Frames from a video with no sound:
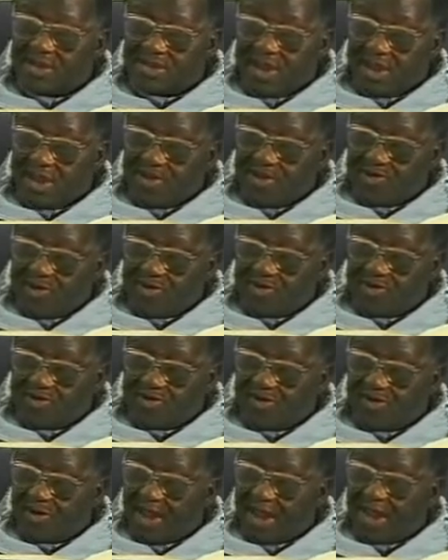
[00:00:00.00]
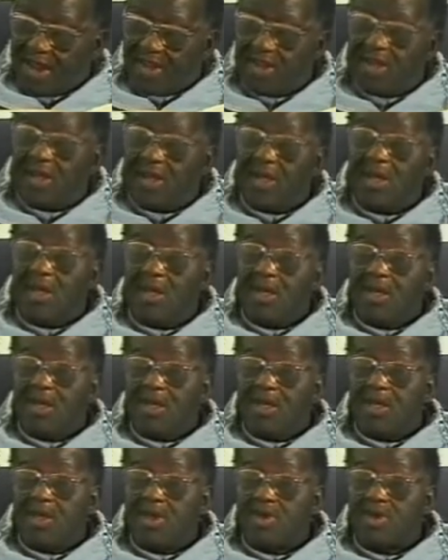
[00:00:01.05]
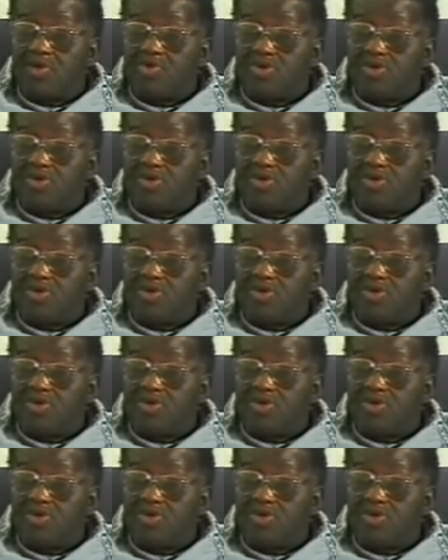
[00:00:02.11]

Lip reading: Sir George Grey into